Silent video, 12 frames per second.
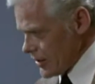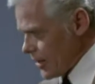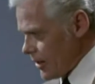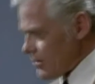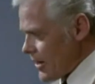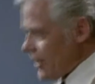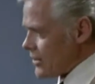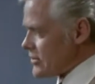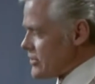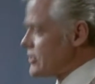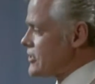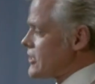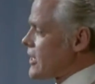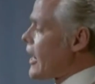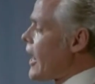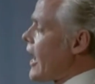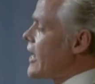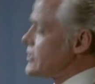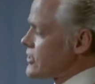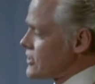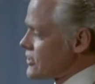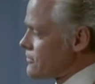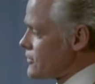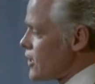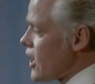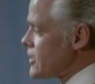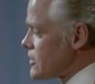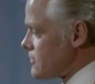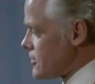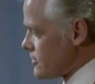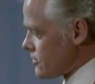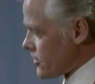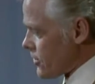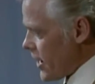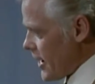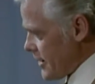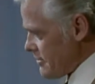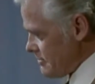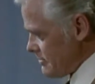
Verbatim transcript: Come now, this is a class of the philosophy of crime.